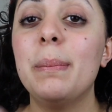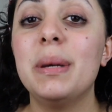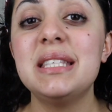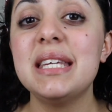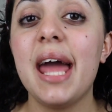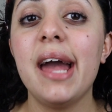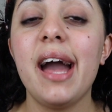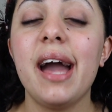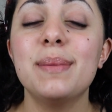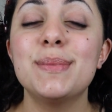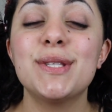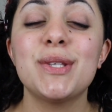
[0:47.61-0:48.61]
but today
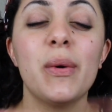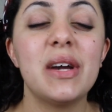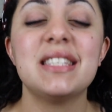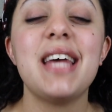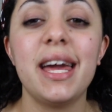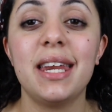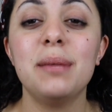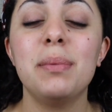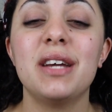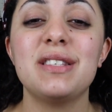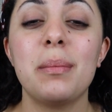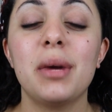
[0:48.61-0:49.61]
I am so excited
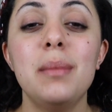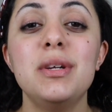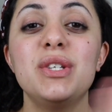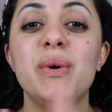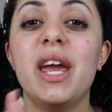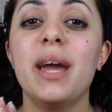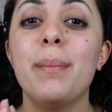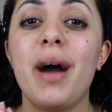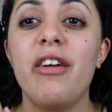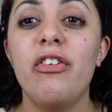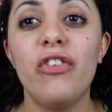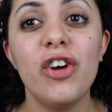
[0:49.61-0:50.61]
because I'm gonna be doing
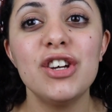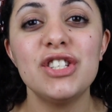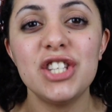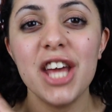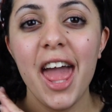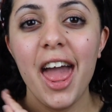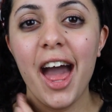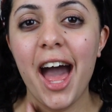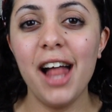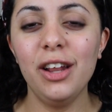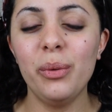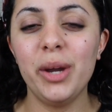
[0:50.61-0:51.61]
my first
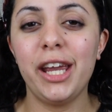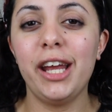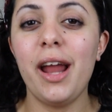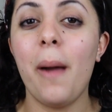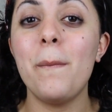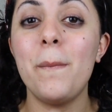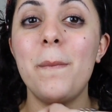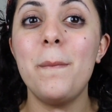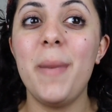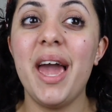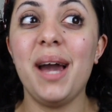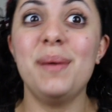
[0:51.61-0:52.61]
Halloween
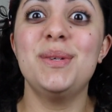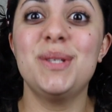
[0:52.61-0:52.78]
makeup